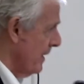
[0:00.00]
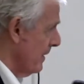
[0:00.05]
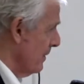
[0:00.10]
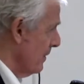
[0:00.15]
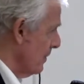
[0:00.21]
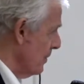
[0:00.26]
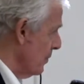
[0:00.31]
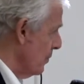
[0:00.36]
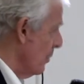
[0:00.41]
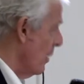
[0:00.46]

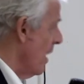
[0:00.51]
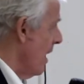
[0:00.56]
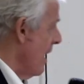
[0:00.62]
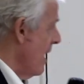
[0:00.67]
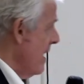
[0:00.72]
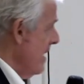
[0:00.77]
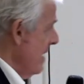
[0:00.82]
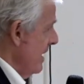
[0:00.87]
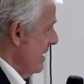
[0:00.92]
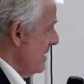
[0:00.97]
and do.
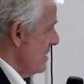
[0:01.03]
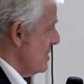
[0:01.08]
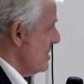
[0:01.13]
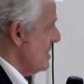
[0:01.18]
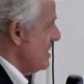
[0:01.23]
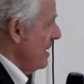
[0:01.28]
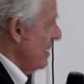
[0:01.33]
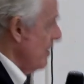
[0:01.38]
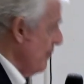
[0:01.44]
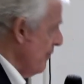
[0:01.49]
It's
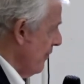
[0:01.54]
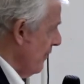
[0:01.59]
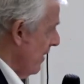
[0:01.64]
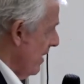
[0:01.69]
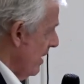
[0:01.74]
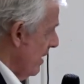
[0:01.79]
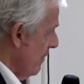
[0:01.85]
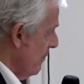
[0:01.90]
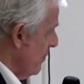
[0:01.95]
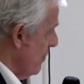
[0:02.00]
so
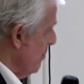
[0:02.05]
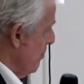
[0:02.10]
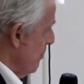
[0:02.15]
far from